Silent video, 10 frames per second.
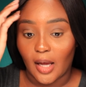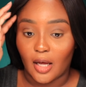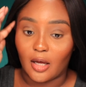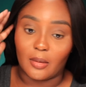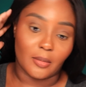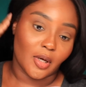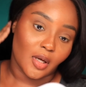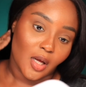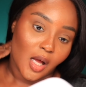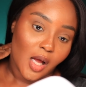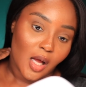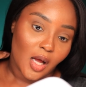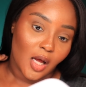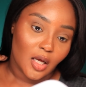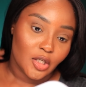am
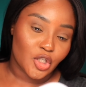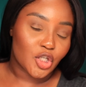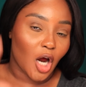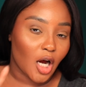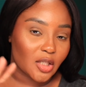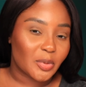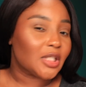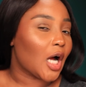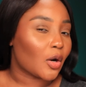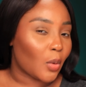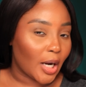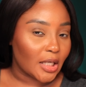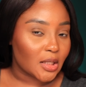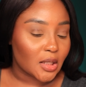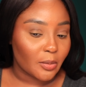shocked, but not
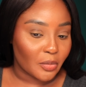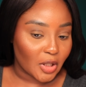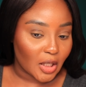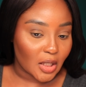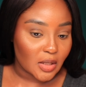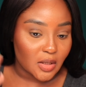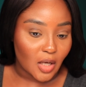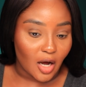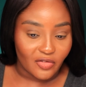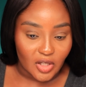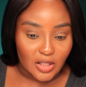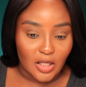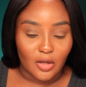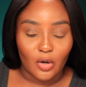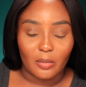quite, because obviously
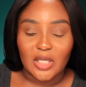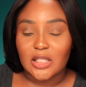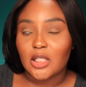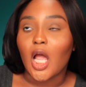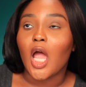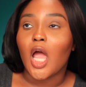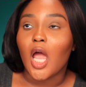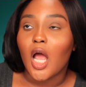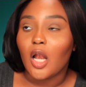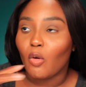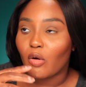Laura Mercier,